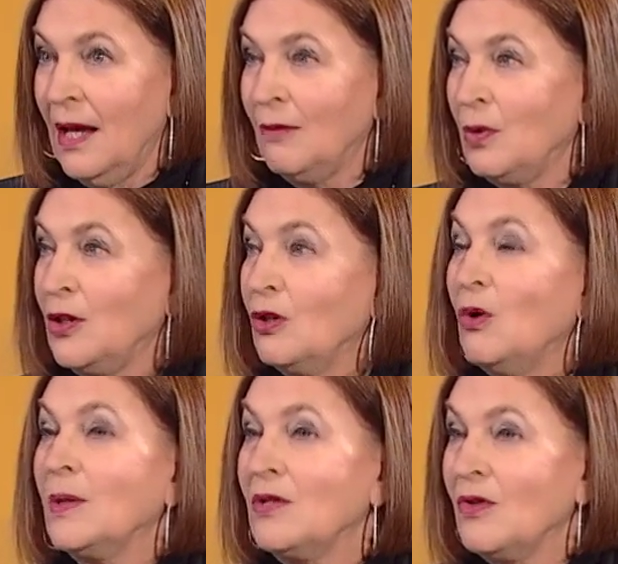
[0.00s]
And when you
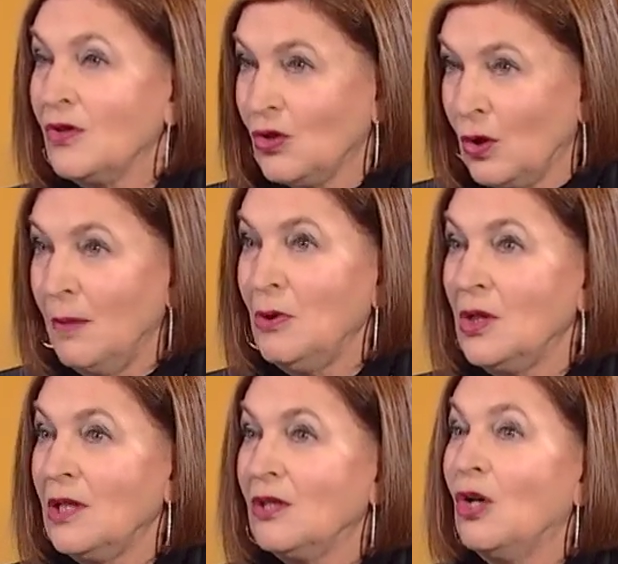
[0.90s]
go into the scrum, you
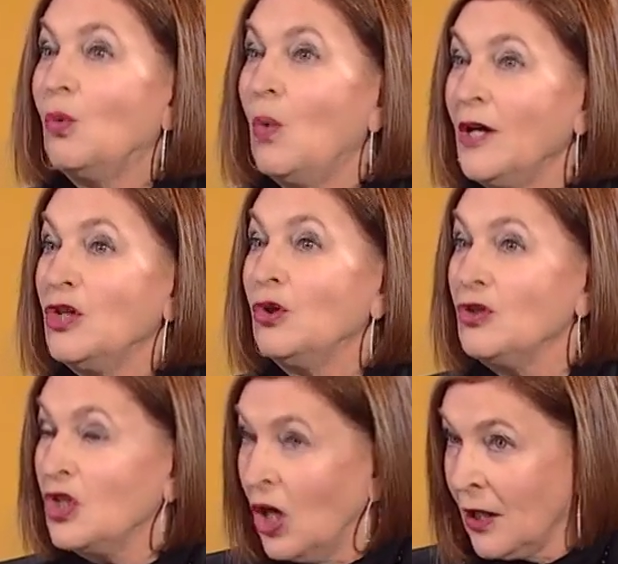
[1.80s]
need to know what you're
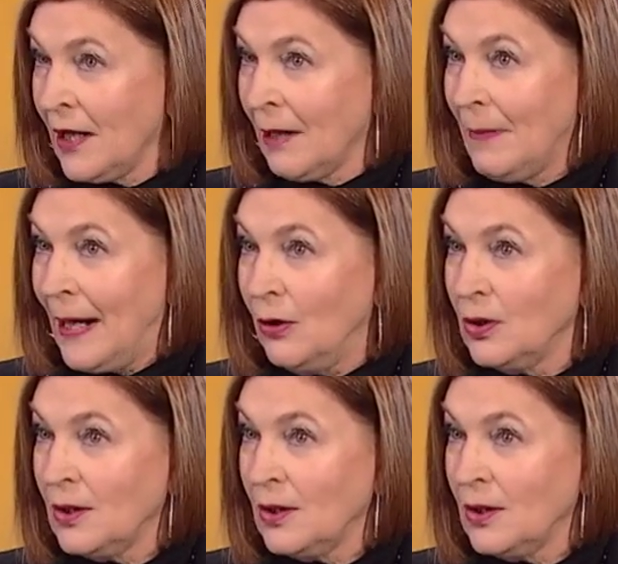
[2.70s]
talking about.